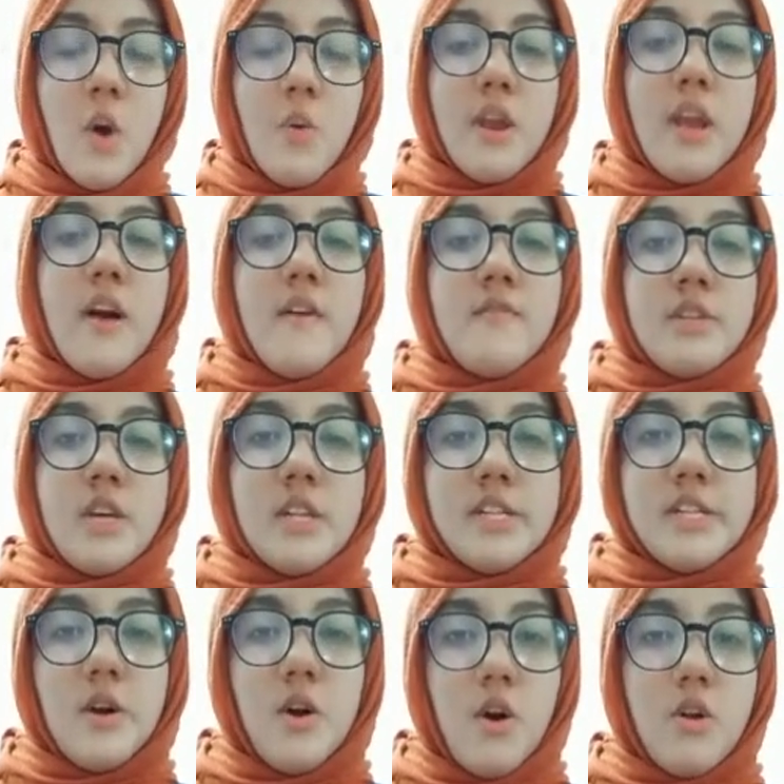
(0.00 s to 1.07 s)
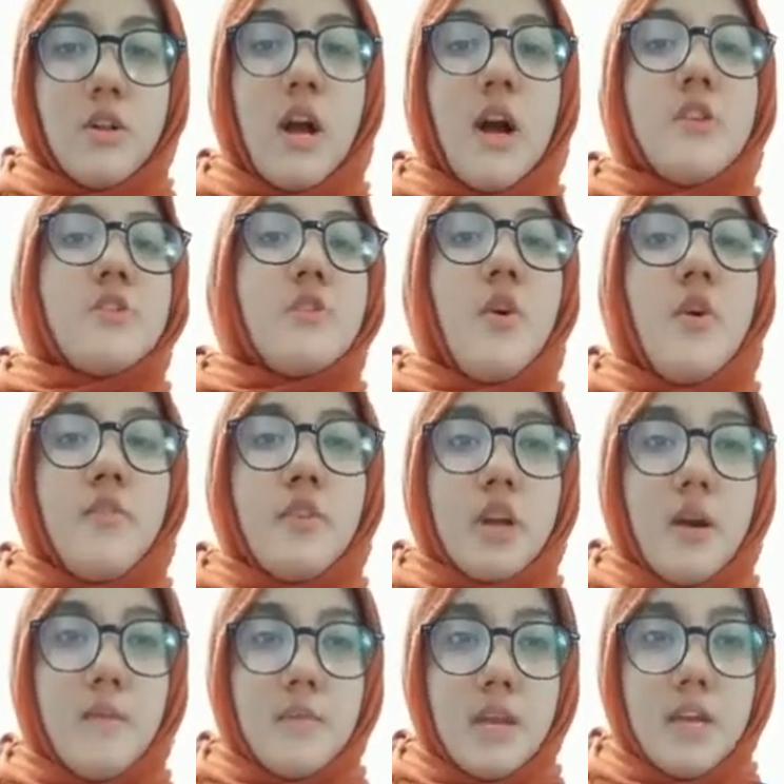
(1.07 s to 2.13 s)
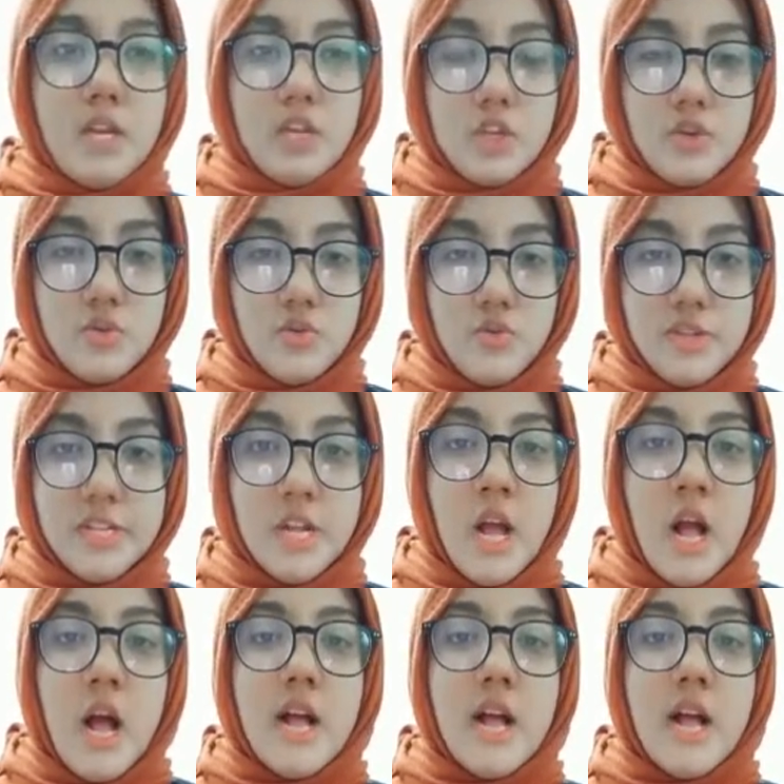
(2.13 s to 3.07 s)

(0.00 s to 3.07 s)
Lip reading: we have done all how to overcome the issues